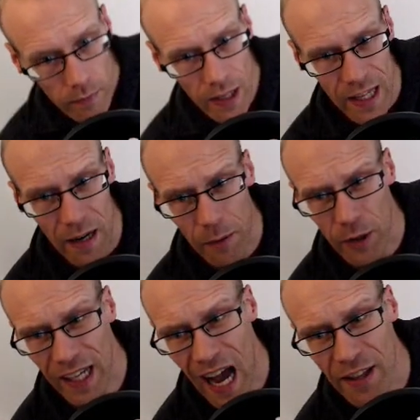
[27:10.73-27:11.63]
and then I'm going
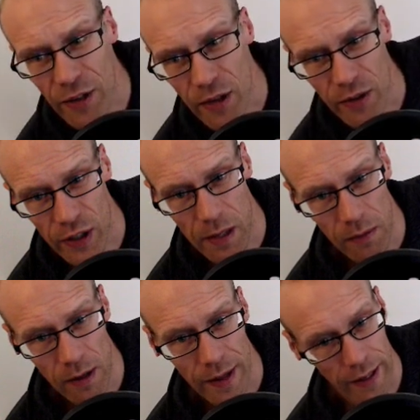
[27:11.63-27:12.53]
to kind of do the
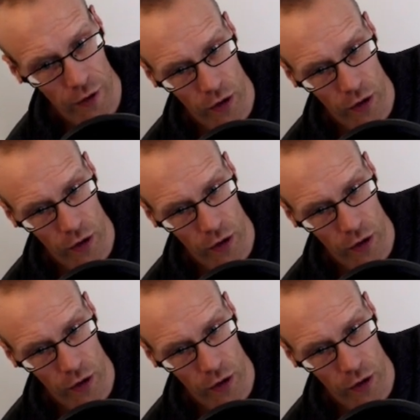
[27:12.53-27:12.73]
similar thing.